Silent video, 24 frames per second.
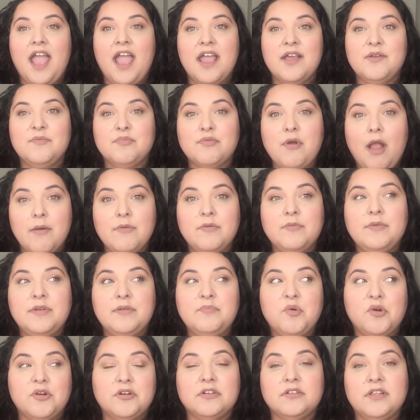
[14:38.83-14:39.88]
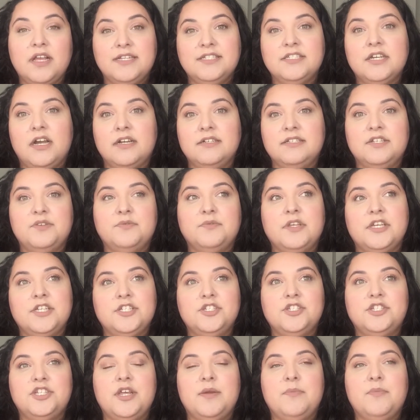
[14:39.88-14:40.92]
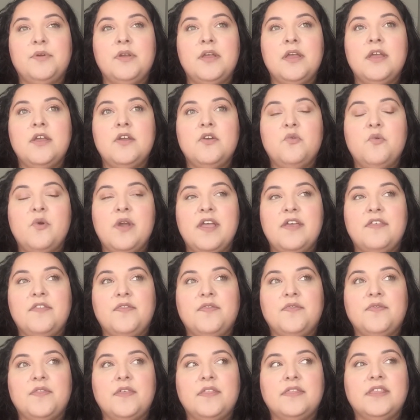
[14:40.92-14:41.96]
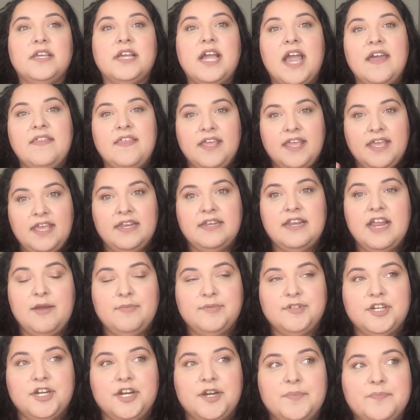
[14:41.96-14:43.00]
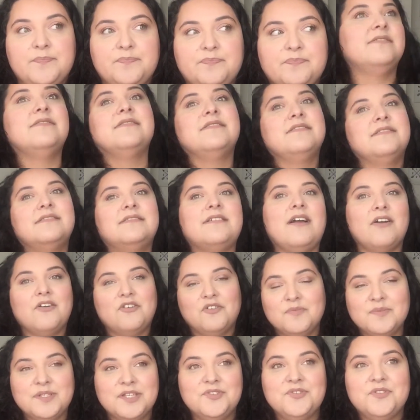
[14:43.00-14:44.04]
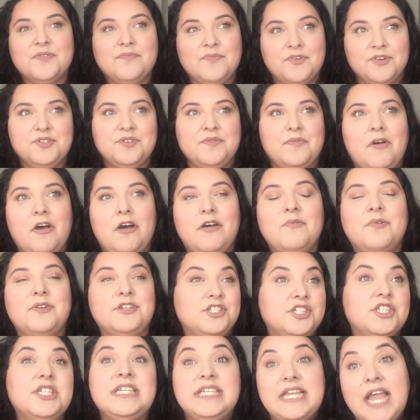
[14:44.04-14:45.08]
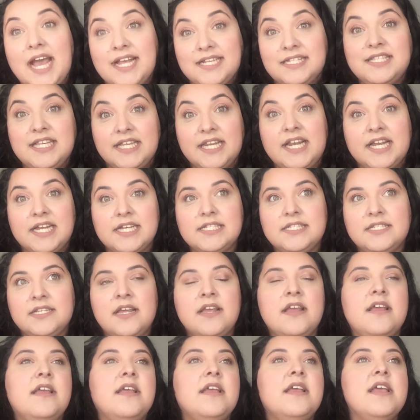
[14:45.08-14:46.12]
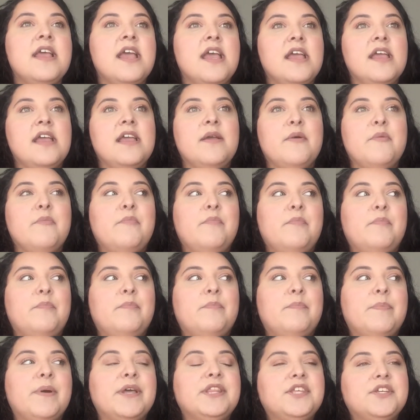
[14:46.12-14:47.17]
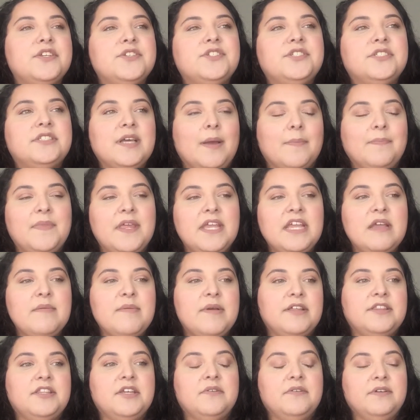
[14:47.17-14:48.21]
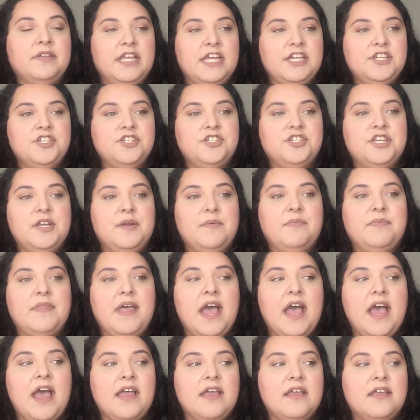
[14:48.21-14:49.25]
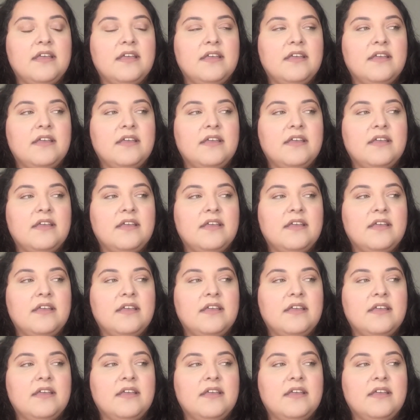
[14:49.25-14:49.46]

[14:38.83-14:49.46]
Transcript: and probably borderline toxic relationship with the guy that kidnapped her. Stockholm syndrome, first of all, which yes, it is. But there's something about their relationship that